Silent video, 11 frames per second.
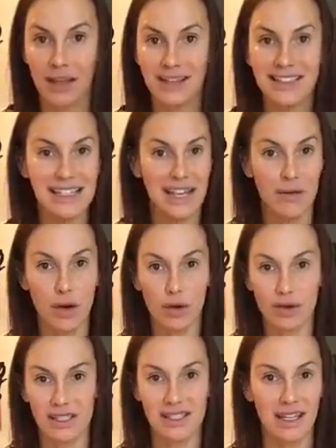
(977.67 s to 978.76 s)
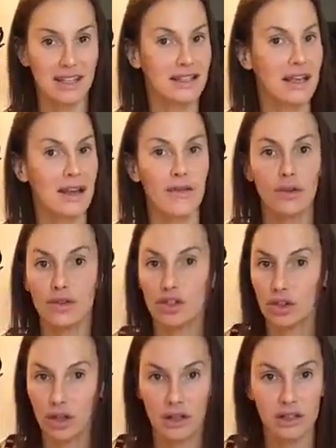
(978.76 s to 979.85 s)
Zeros. Zero
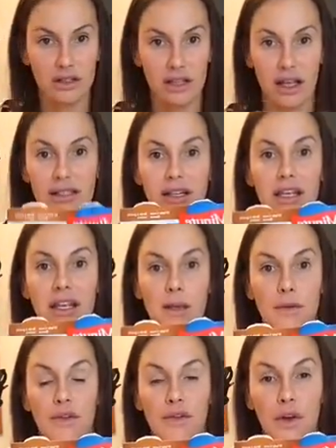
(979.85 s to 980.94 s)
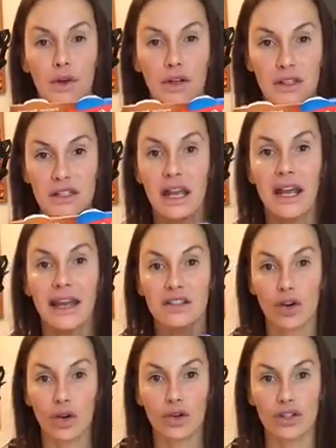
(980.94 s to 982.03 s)
sugars. That's going to keep you focused. It's
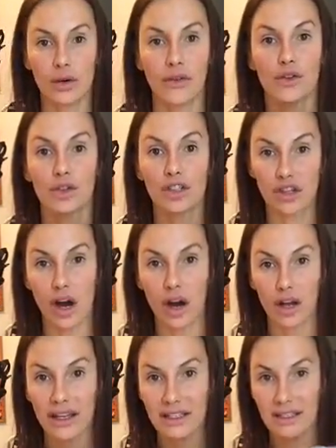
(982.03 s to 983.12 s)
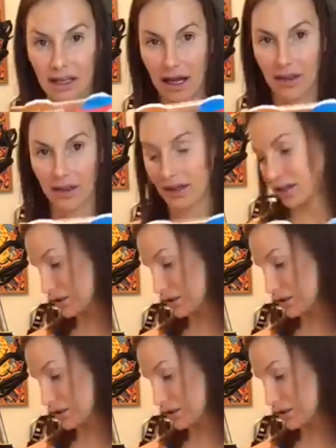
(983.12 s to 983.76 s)
also, if you start eating like this